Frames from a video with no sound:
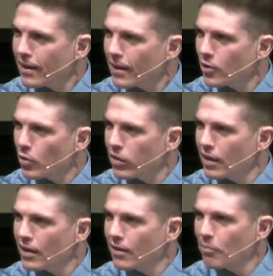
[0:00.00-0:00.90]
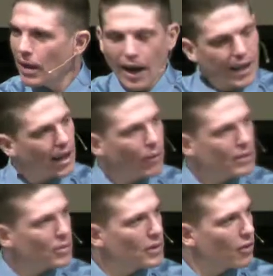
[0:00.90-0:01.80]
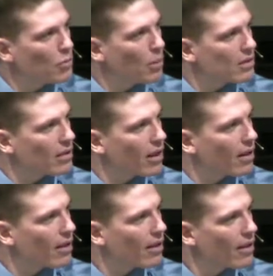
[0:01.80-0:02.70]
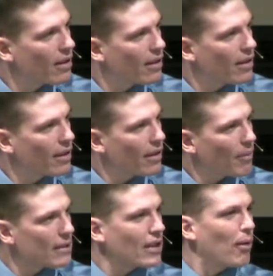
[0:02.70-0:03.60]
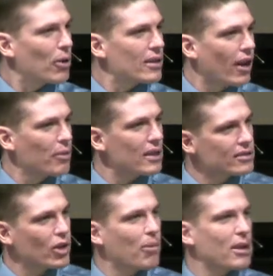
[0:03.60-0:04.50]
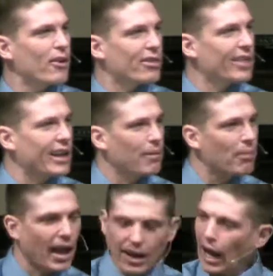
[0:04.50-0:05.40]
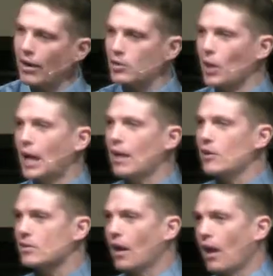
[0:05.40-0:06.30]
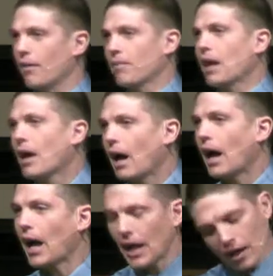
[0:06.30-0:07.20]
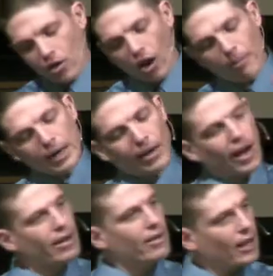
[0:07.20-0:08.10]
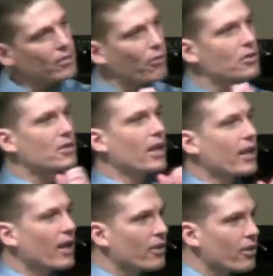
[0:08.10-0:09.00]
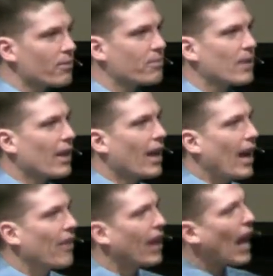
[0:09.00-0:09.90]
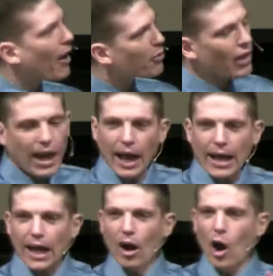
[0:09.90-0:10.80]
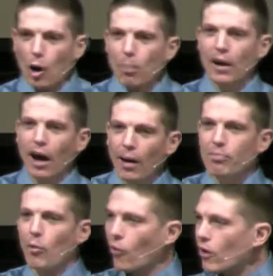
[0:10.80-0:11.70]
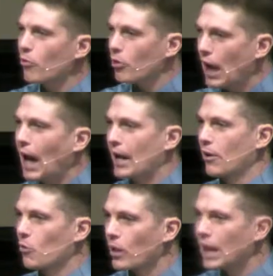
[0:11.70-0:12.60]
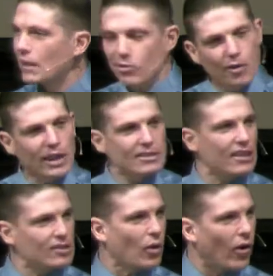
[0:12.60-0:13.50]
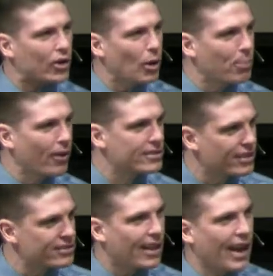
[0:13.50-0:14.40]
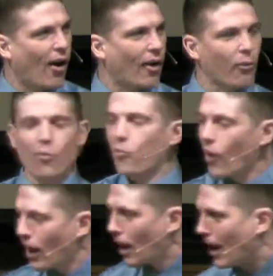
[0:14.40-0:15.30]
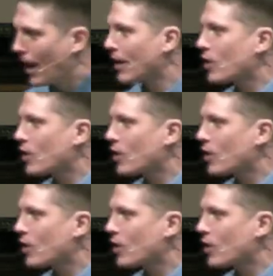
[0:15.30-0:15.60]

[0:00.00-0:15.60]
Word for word: you're thinking, man, I can't wait to read those books again. By the time we're done with this sermon, you're thinking, man, here's what I got to do today. I got to call my dad. That's the first thing I got to do. And then after that, I got to open up the Word of God and read through these historical books because they are way